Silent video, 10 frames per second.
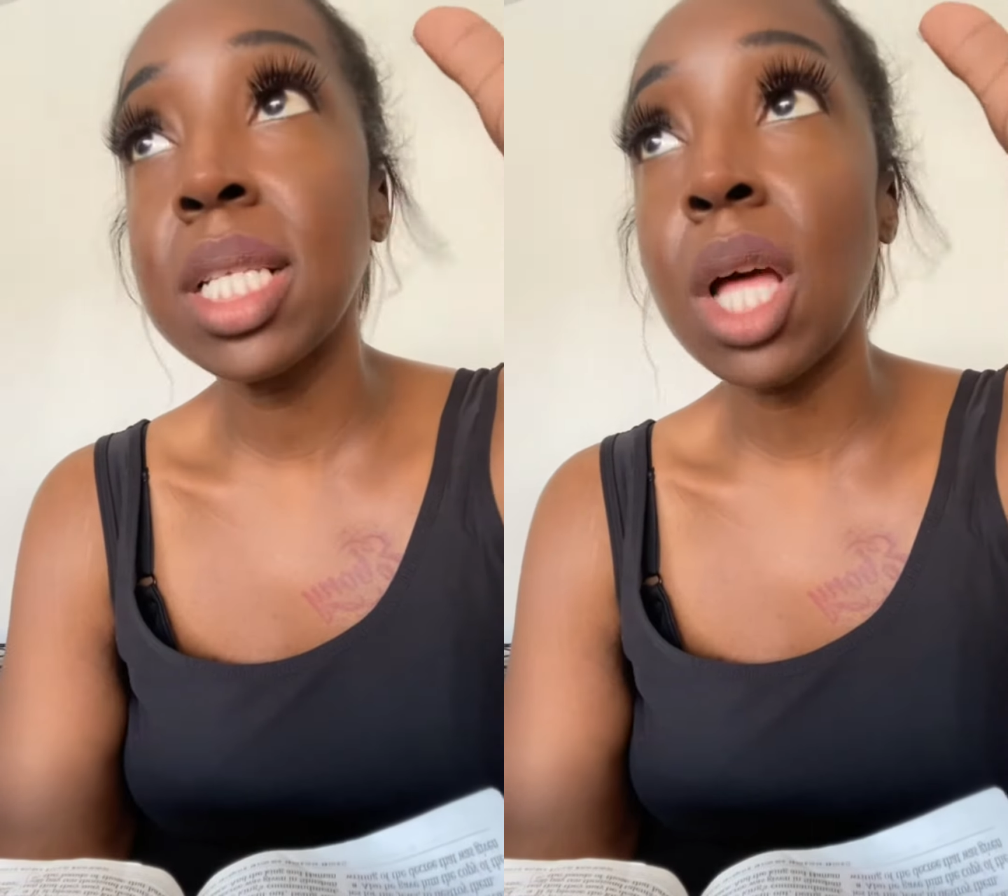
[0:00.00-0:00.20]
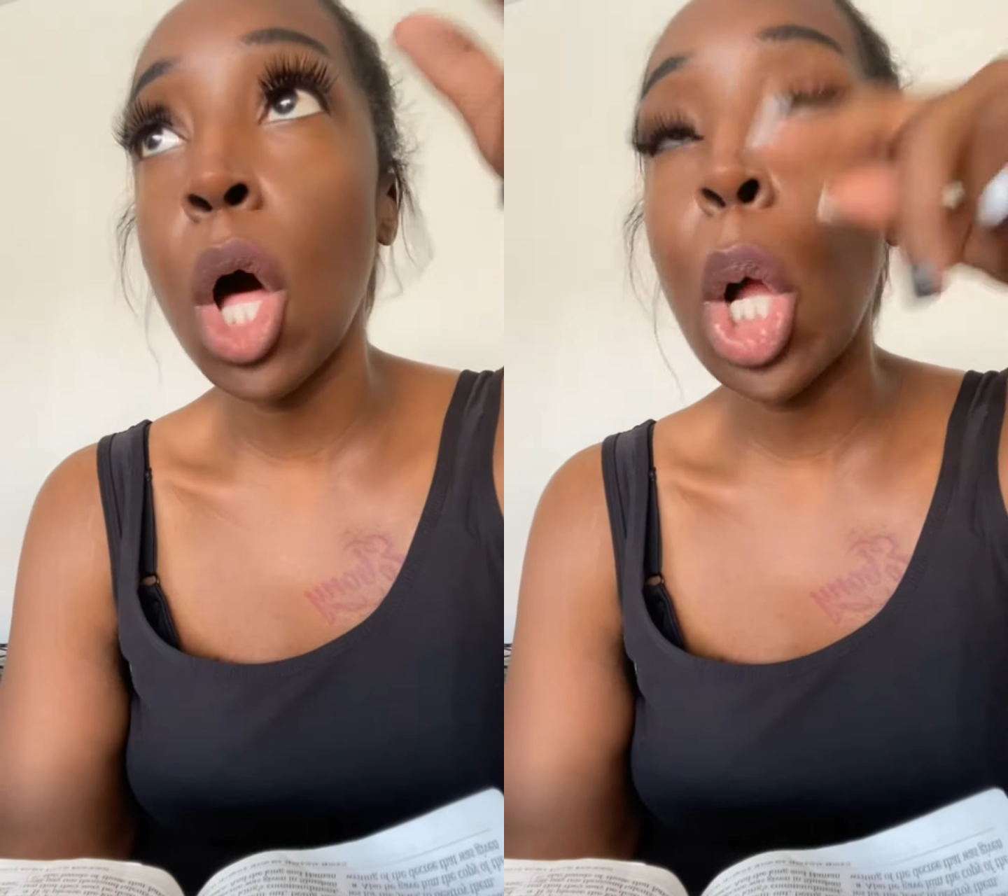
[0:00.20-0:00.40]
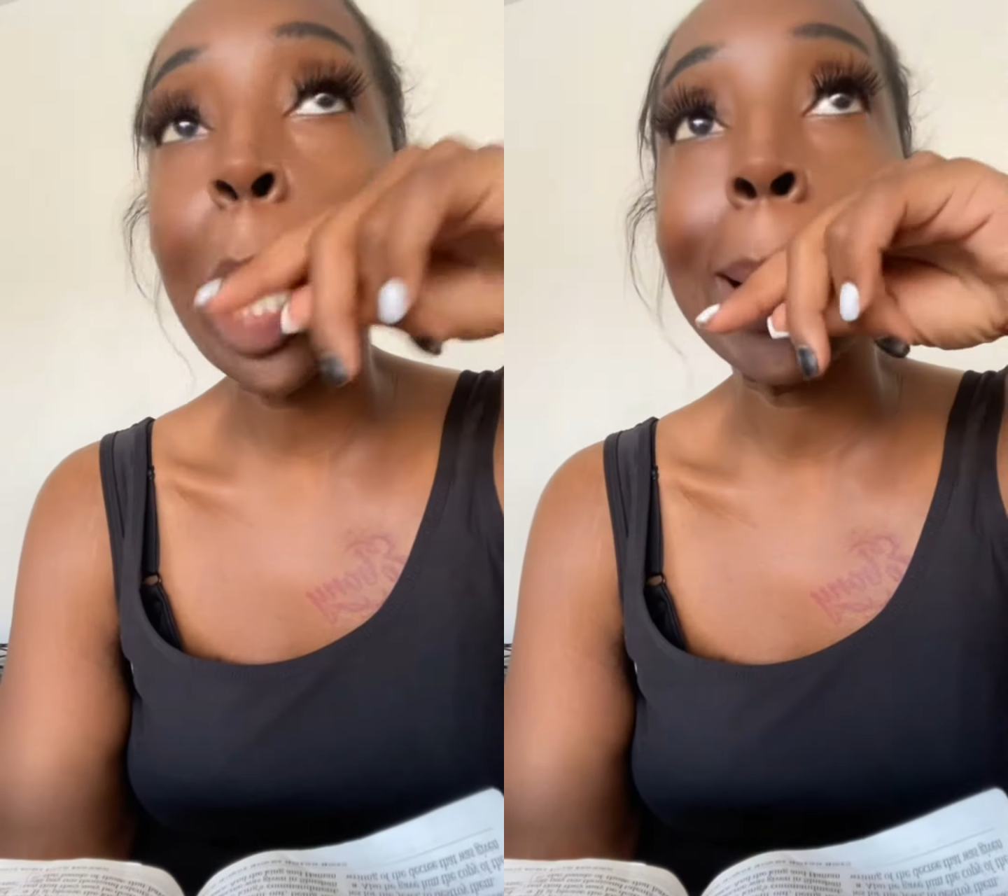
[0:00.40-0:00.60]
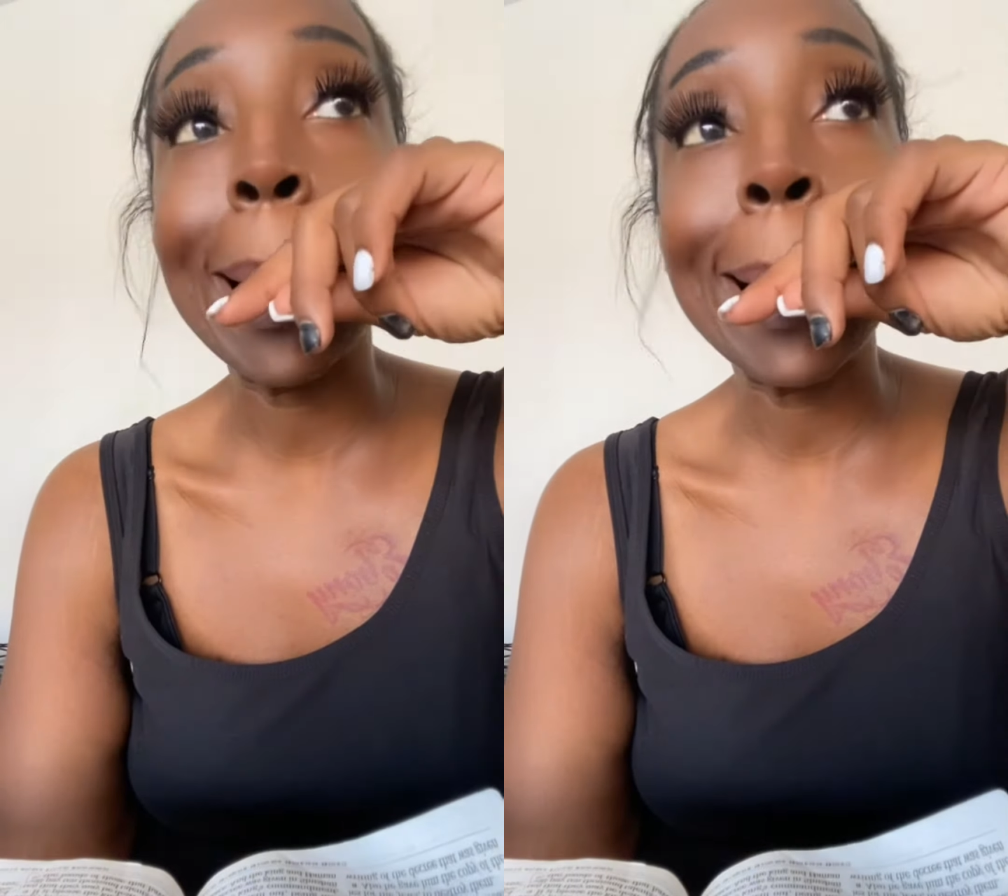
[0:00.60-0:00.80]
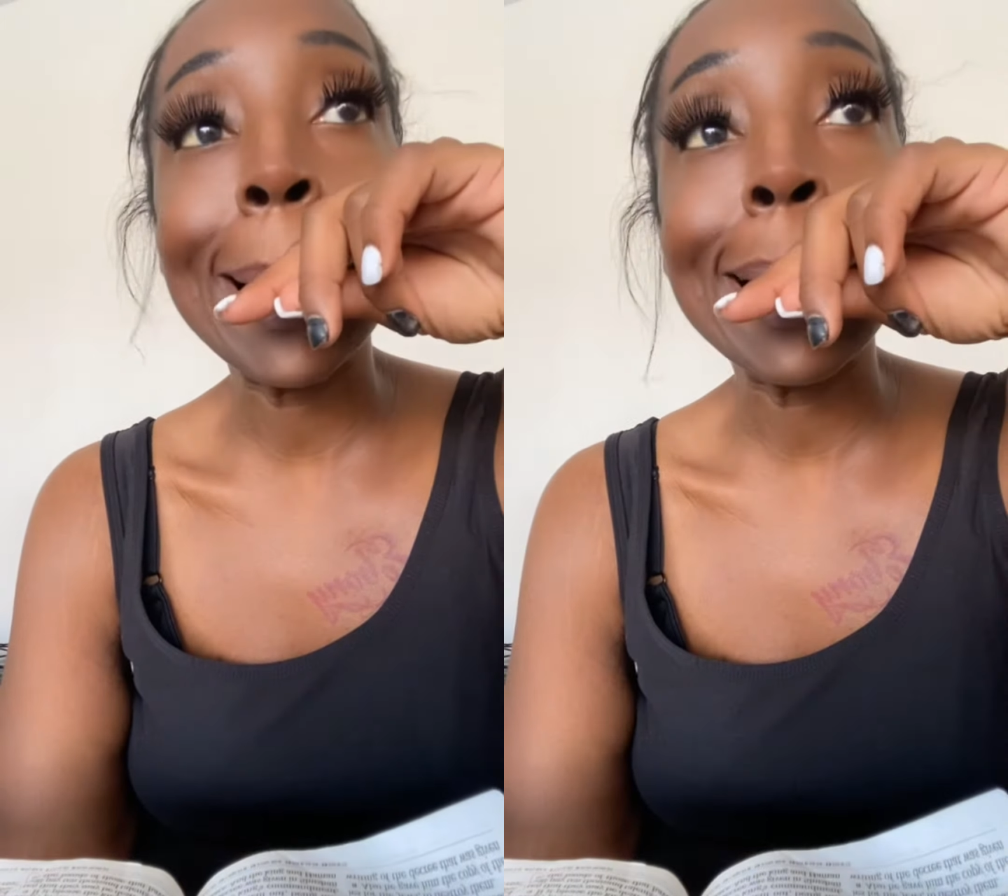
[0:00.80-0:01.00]
it's
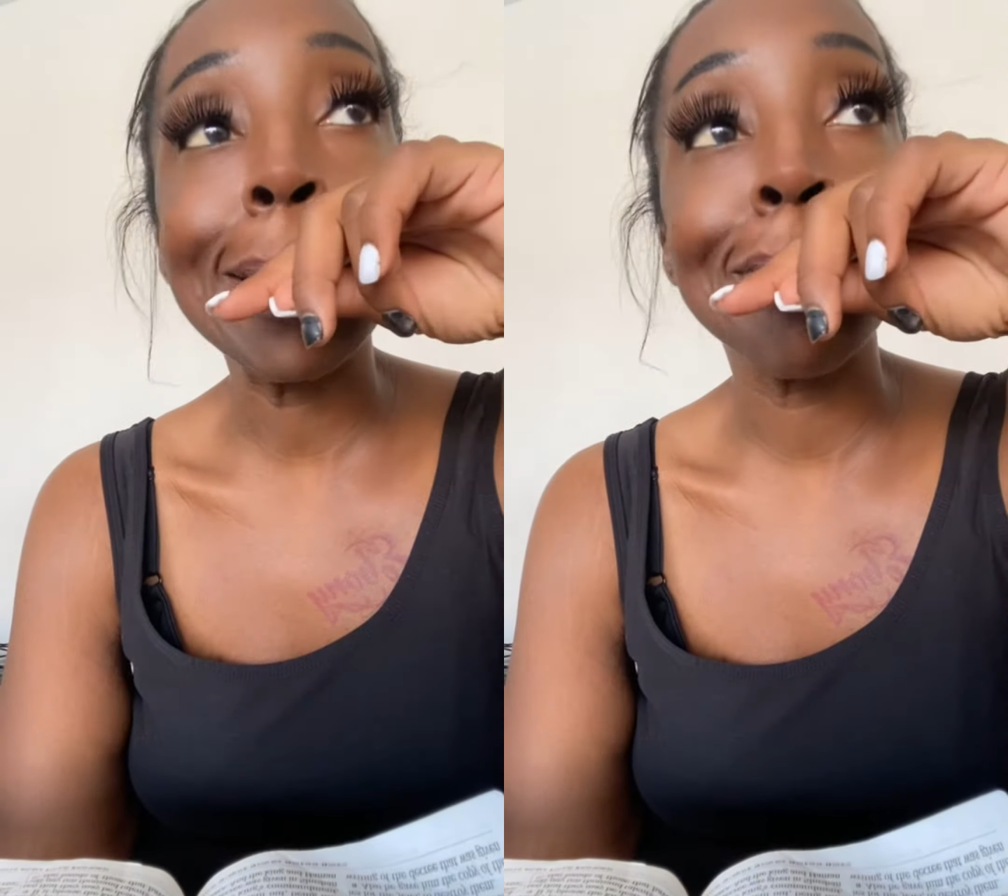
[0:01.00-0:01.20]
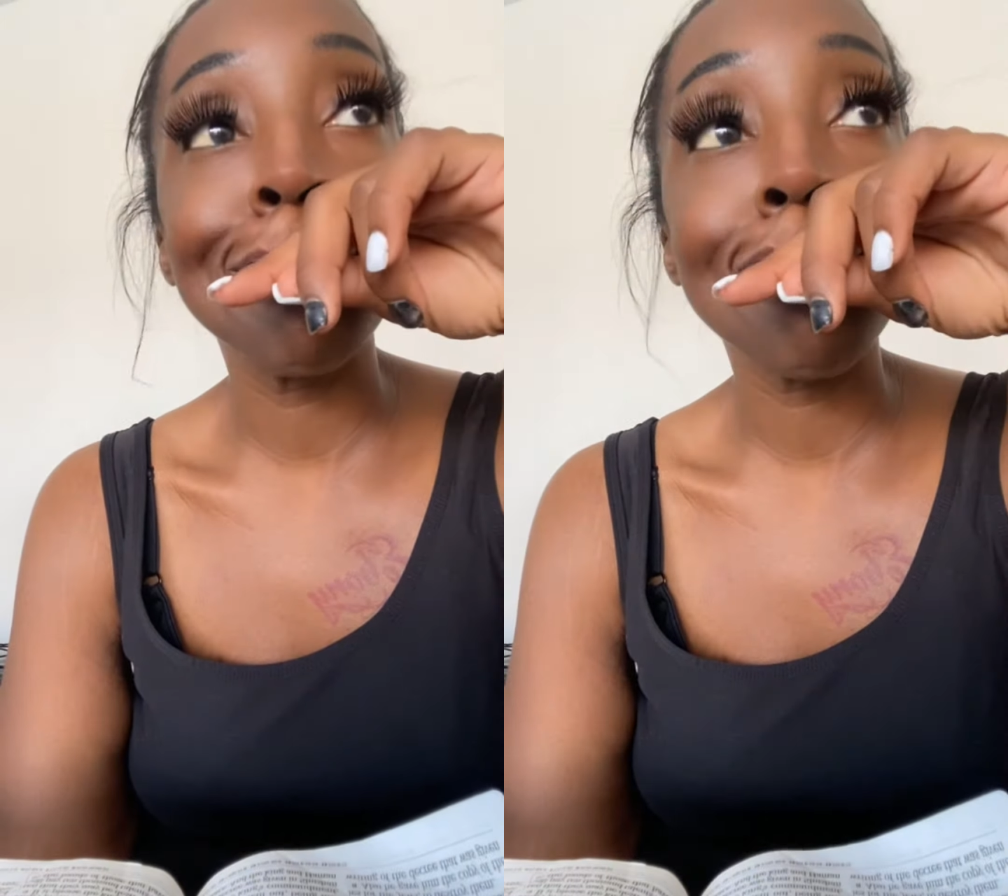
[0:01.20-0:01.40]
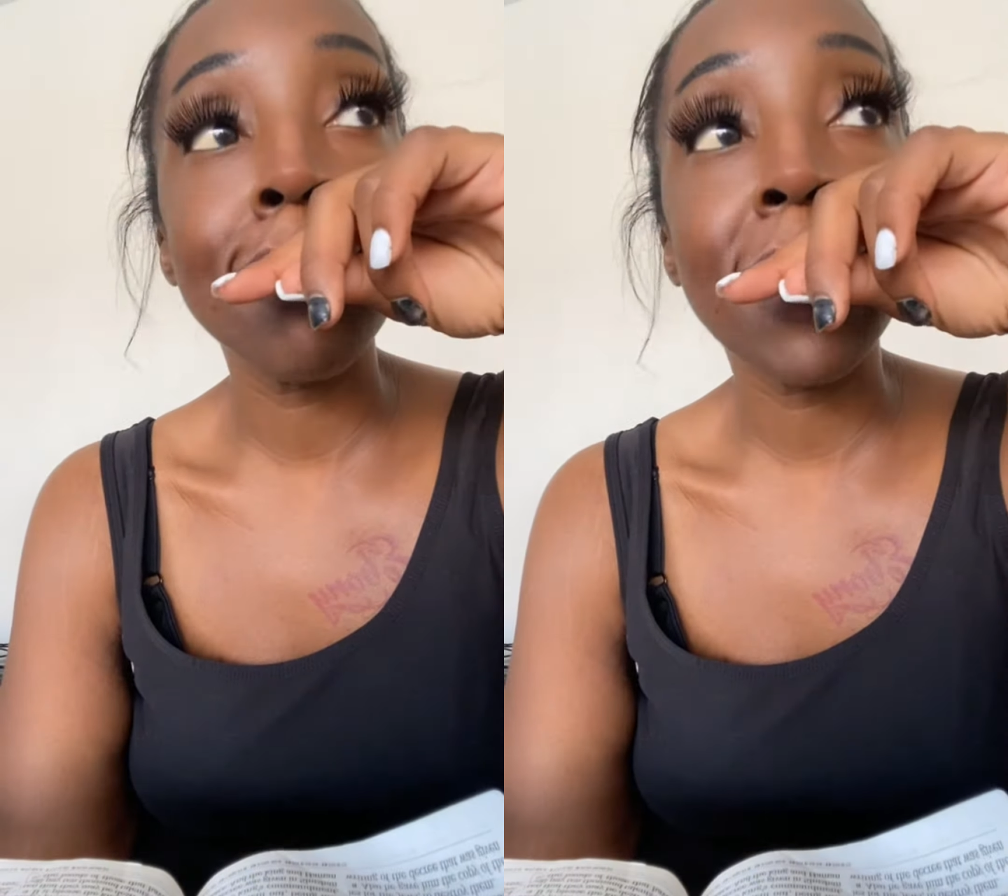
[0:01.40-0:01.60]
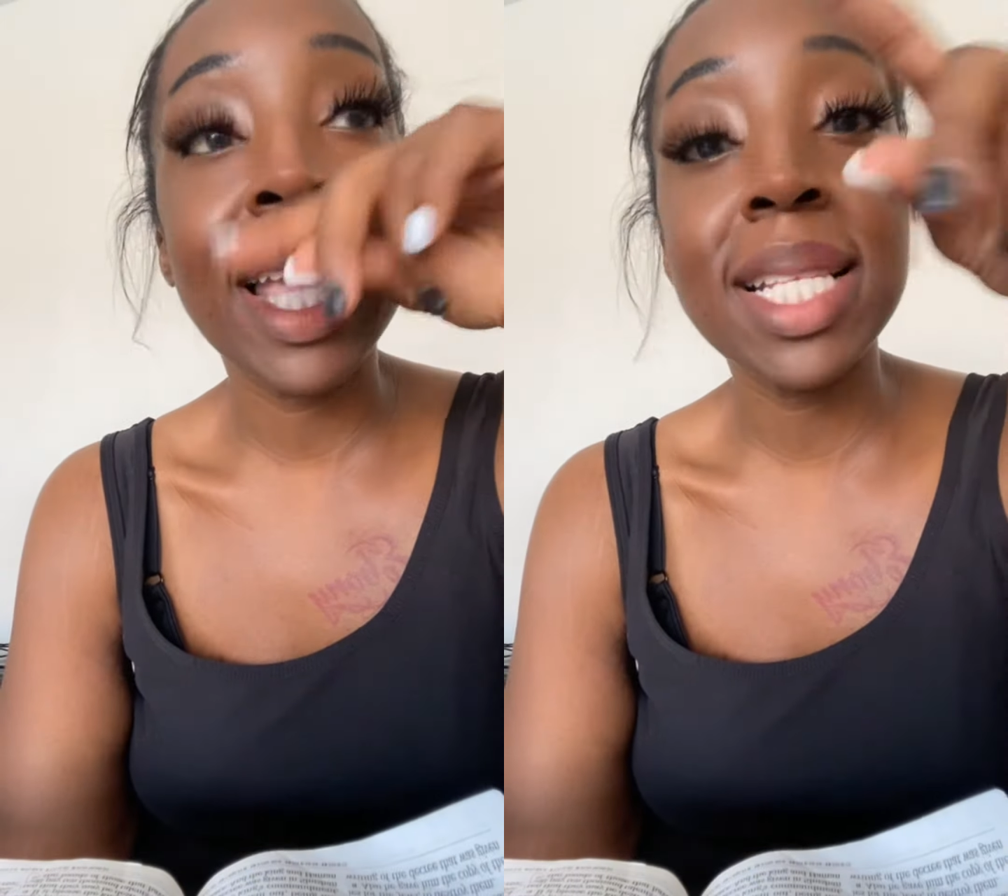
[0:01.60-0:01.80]
called um,